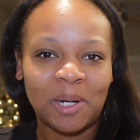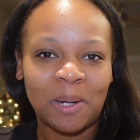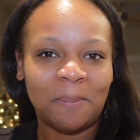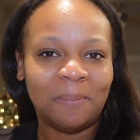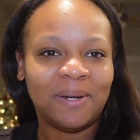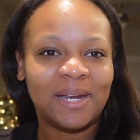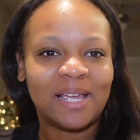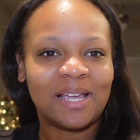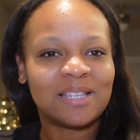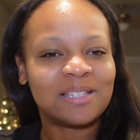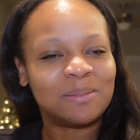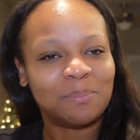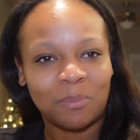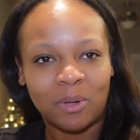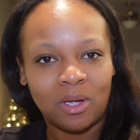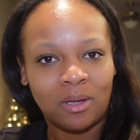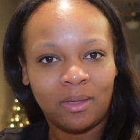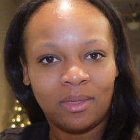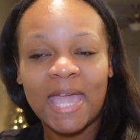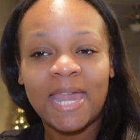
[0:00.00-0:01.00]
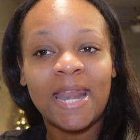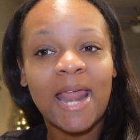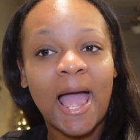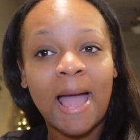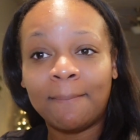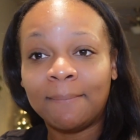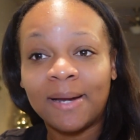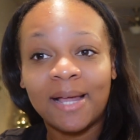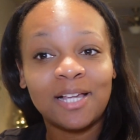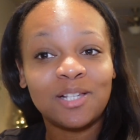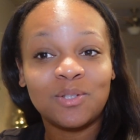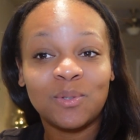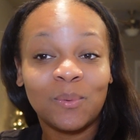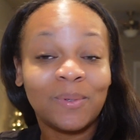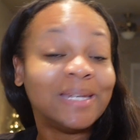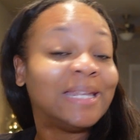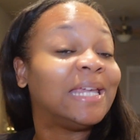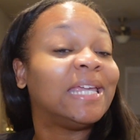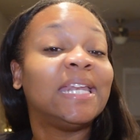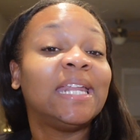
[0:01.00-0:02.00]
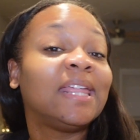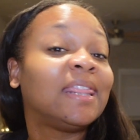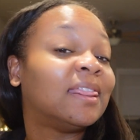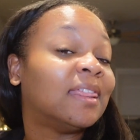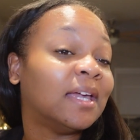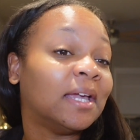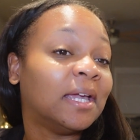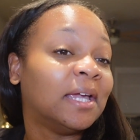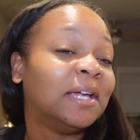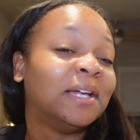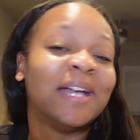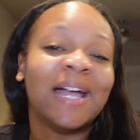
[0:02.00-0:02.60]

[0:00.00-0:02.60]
up next month and I'm not doing anything.